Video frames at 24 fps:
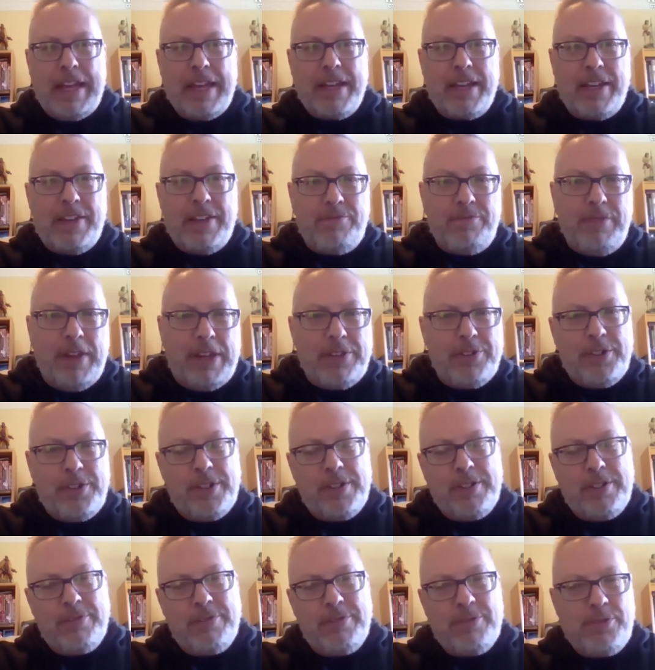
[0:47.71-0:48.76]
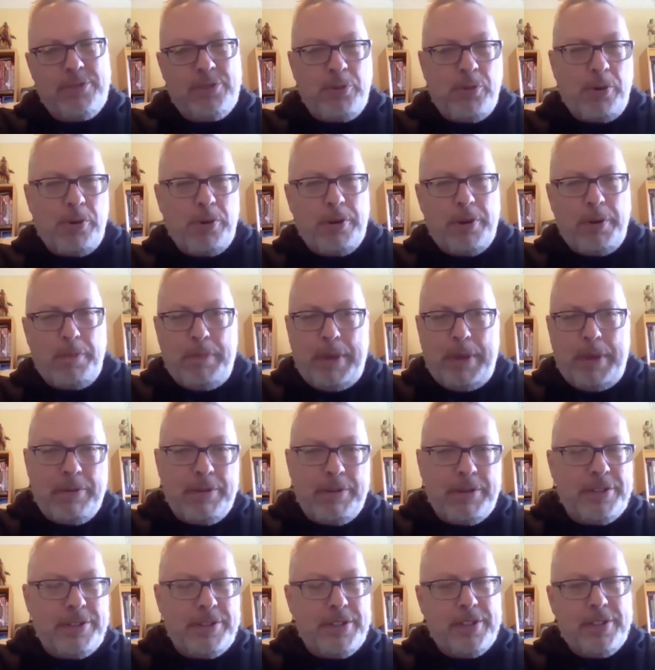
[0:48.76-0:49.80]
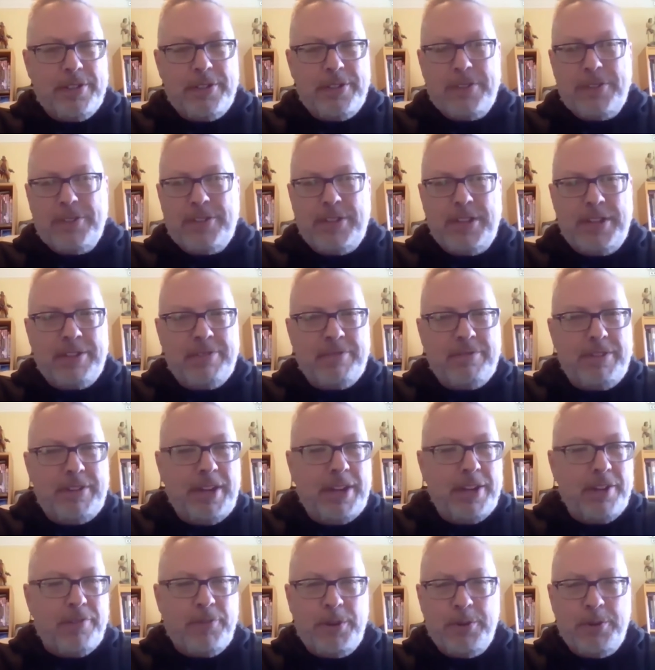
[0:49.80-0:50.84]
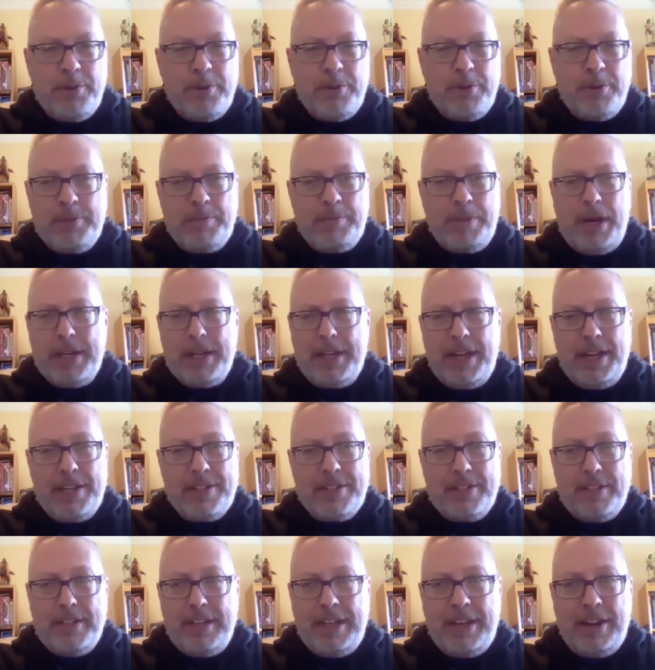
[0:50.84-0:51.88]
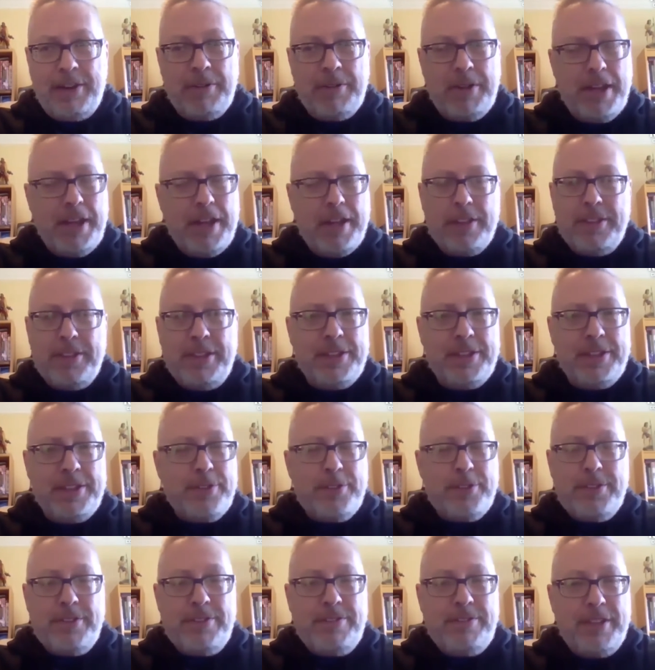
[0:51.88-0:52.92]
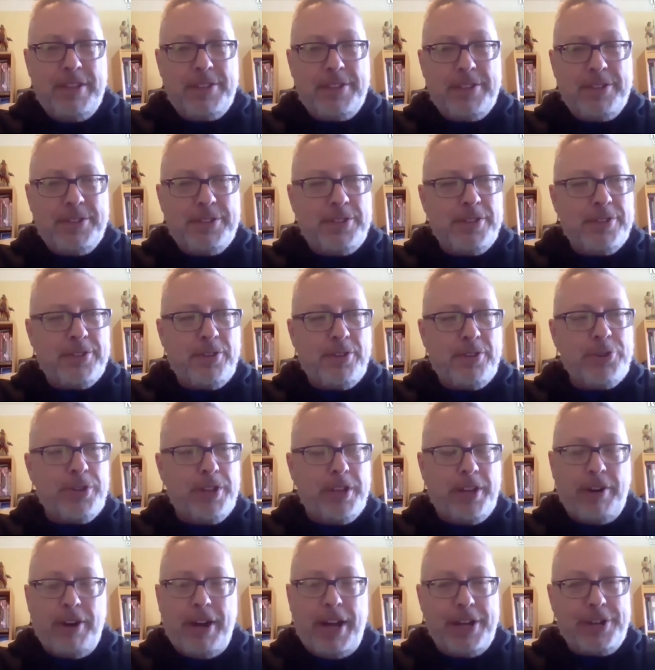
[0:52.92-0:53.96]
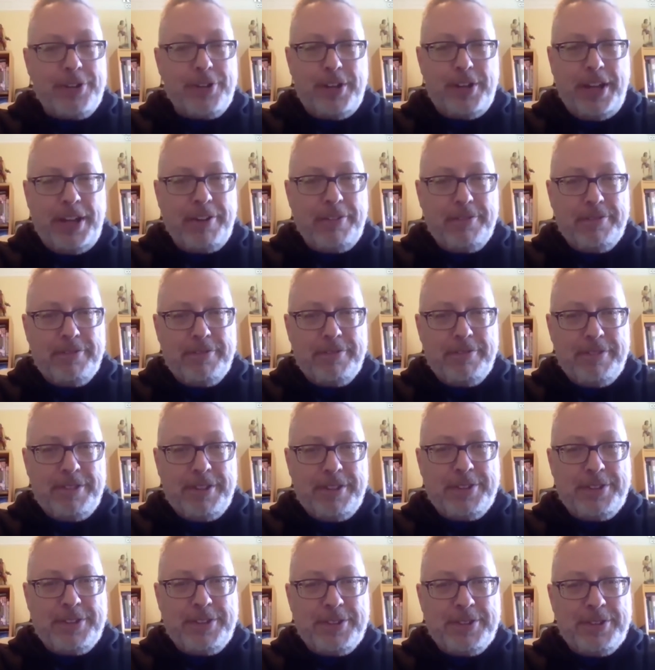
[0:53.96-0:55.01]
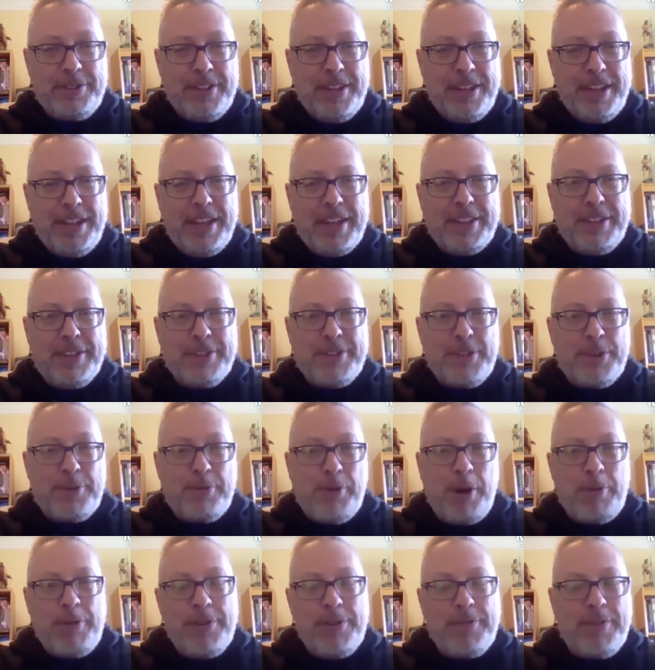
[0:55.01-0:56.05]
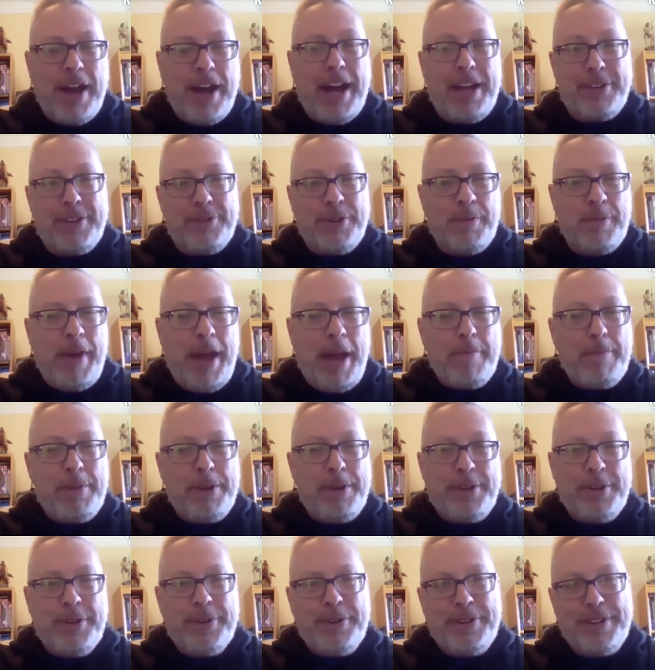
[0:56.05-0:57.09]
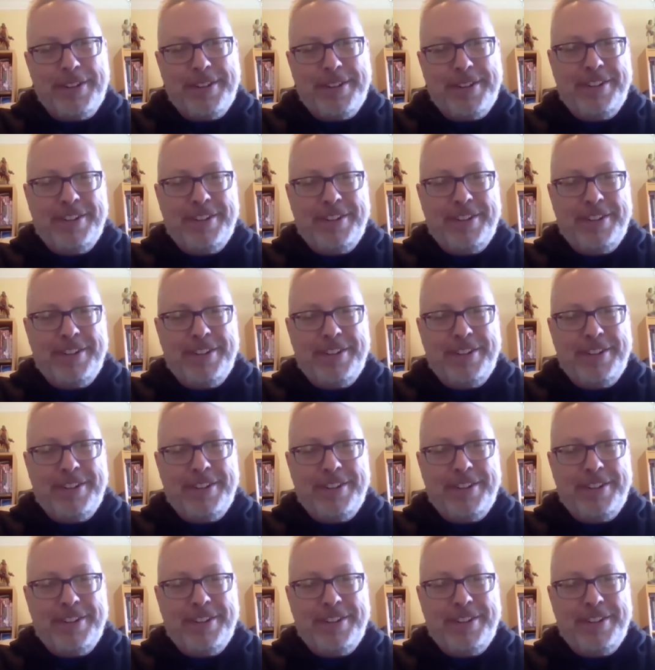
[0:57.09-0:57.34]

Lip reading: convention store appearances and interviews and podcasts, this is the social interaction now. This is what we've got, so I'm happy to do it.